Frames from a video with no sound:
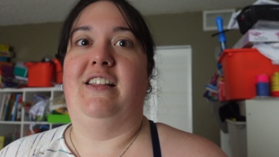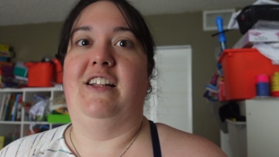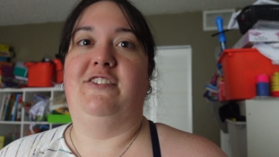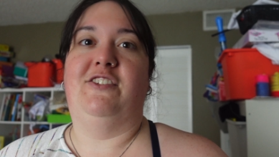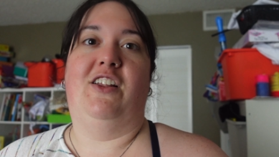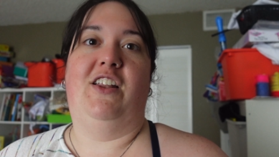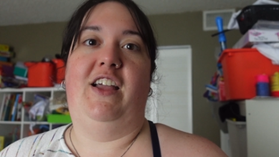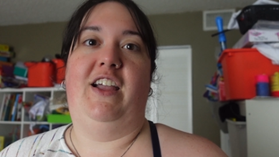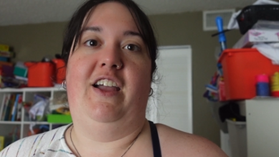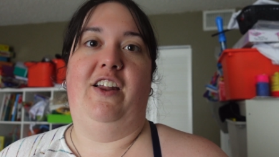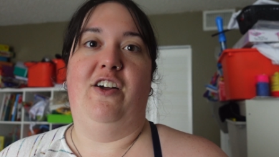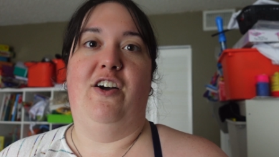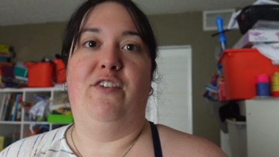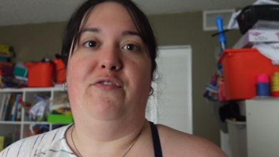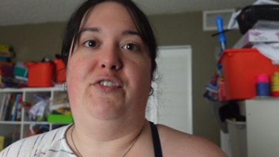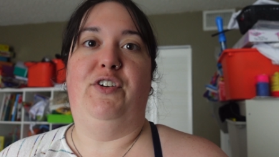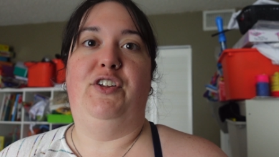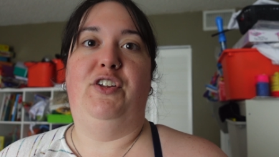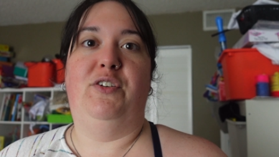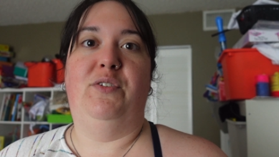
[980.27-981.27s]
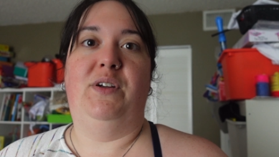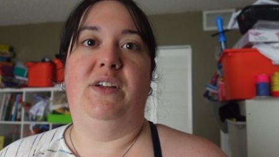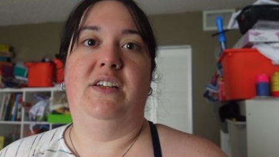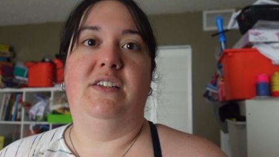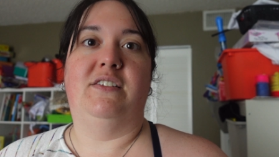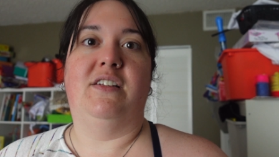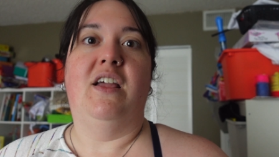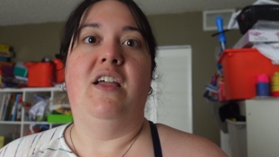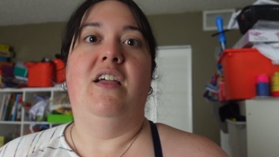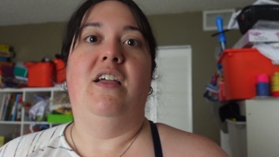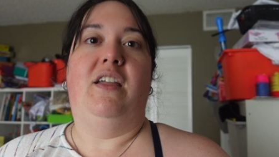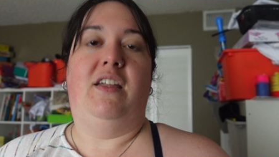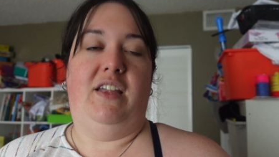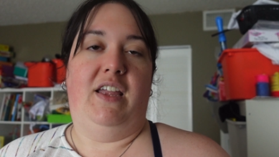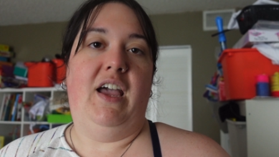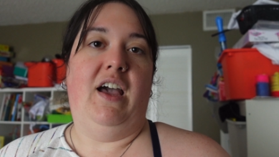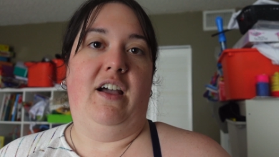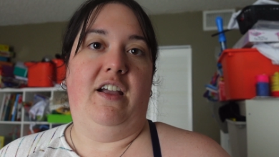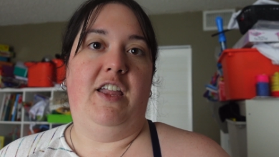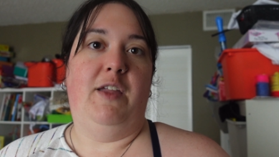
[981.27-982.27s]
That's all I can offer you is,
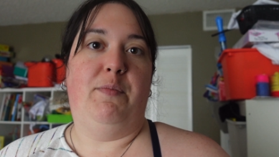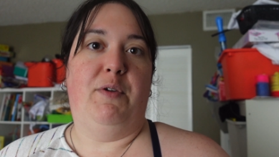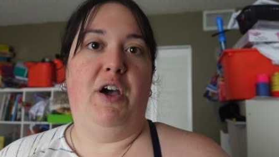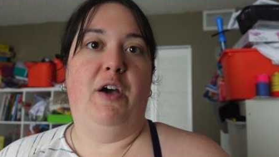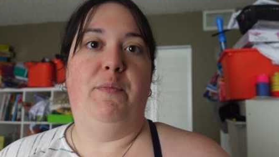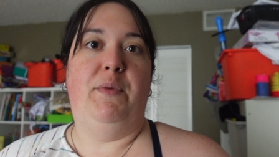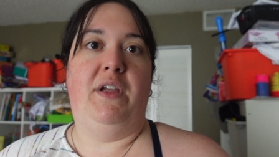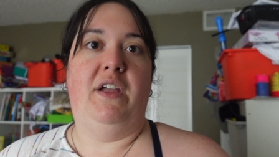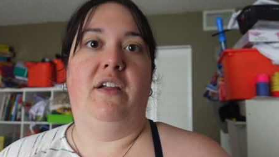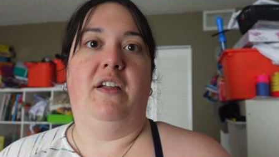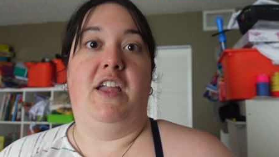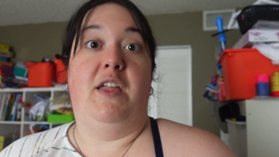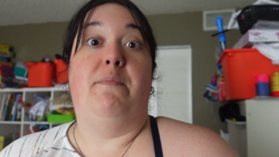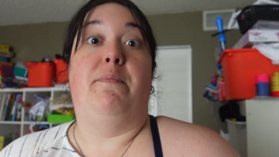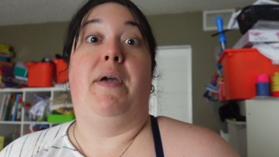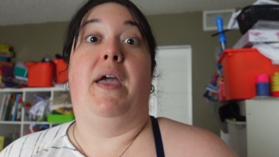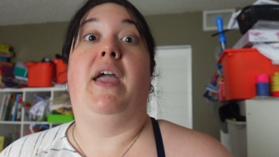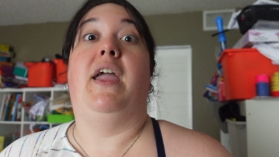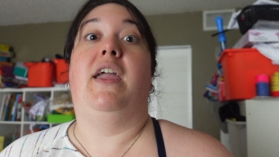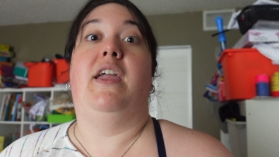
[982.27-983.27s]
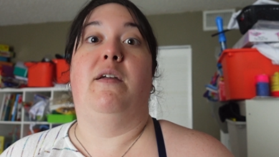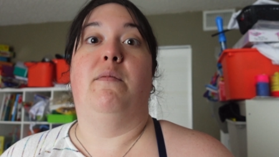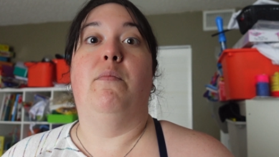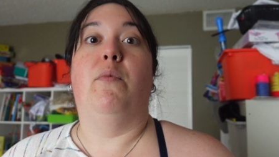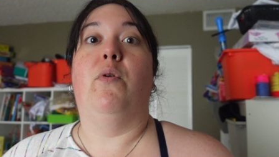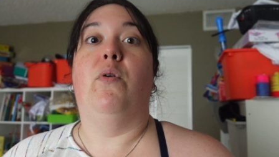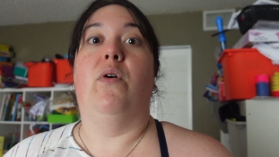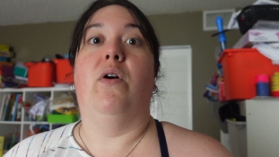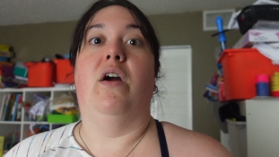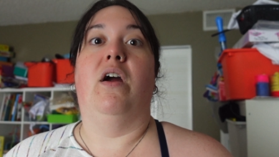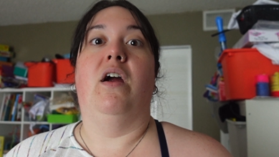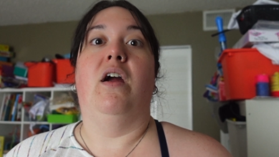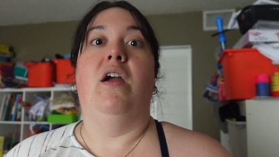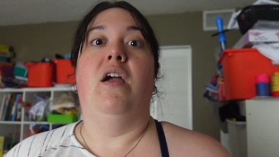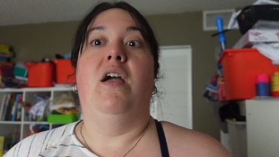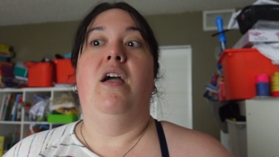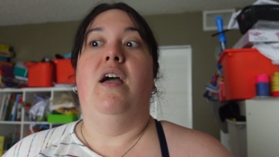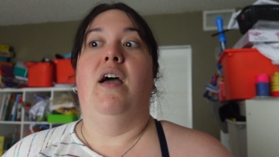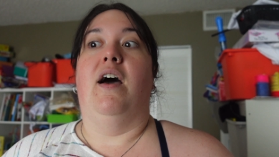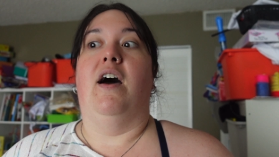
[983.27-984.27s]
yeah, keep coming and keep paying more
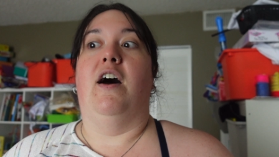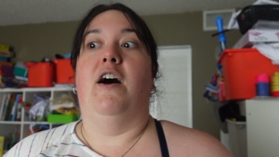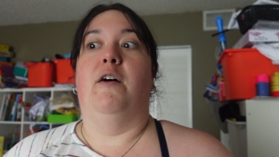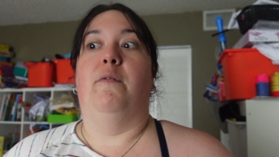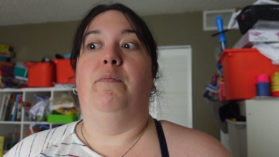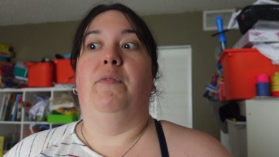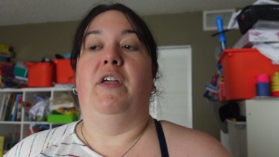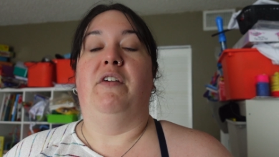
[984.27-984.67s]
um,